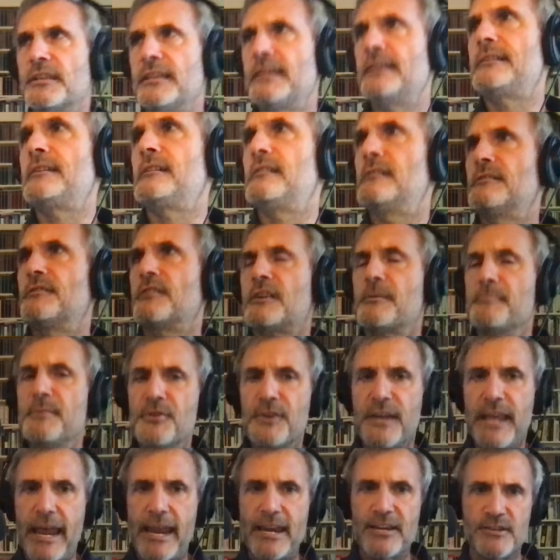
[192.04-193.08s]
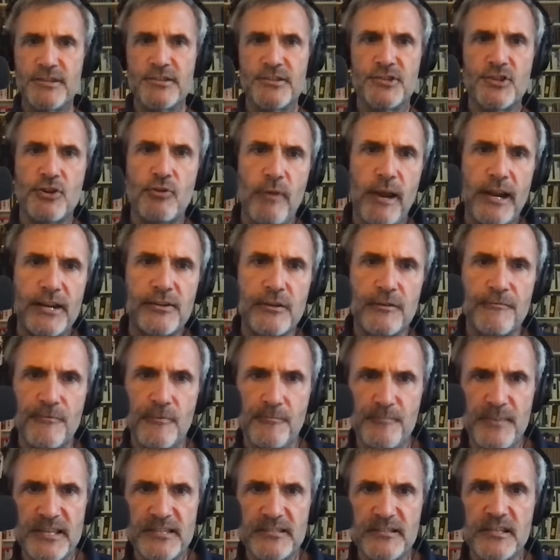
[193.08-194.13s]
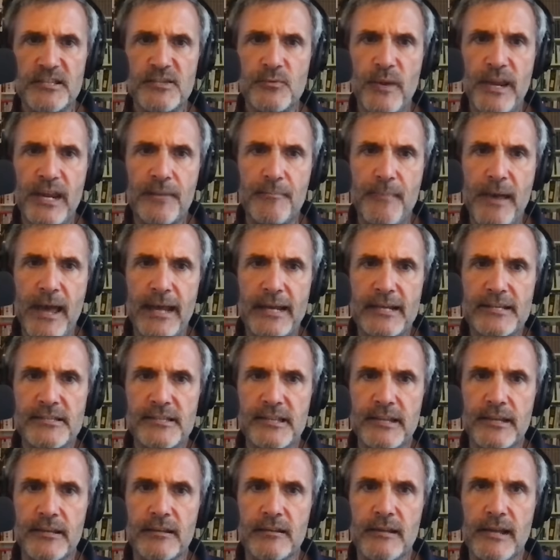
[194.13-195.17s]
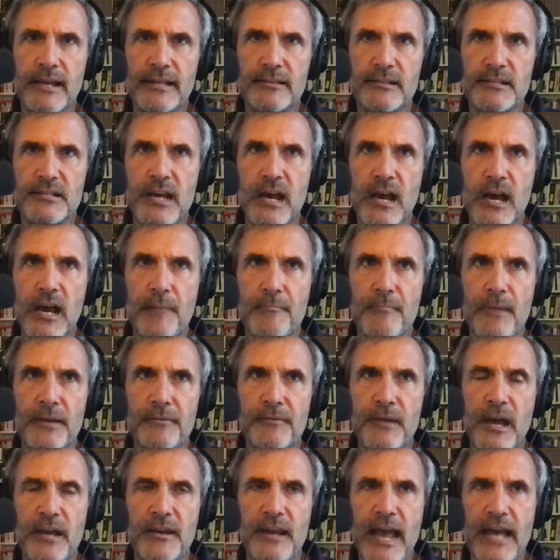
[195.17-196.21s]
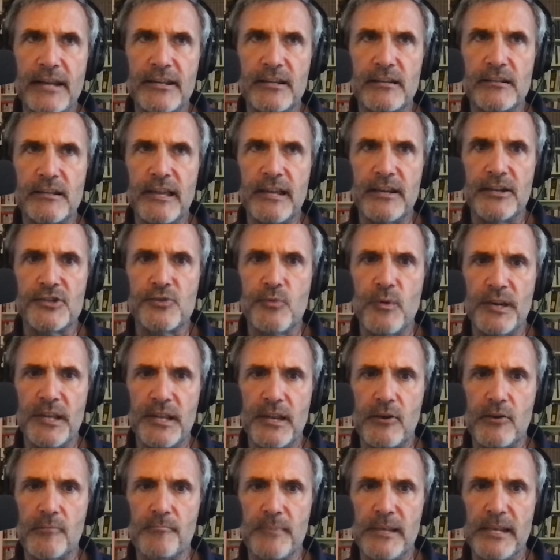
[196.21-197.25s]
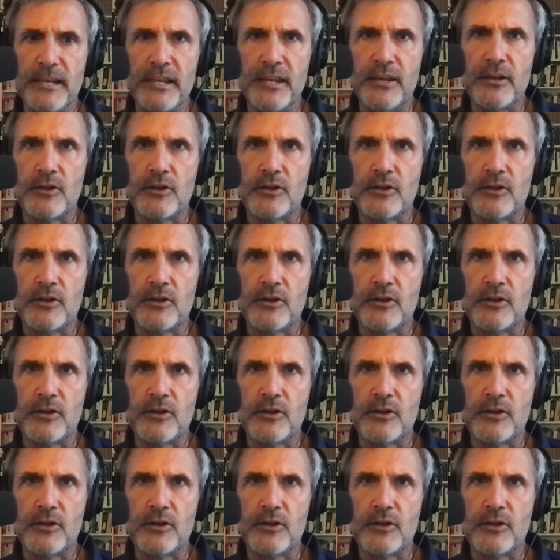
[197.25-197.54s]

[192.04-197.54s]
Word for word: the uh, the communications director for Business Week magazine at the time. I'd, I'd had a, again a twenty year media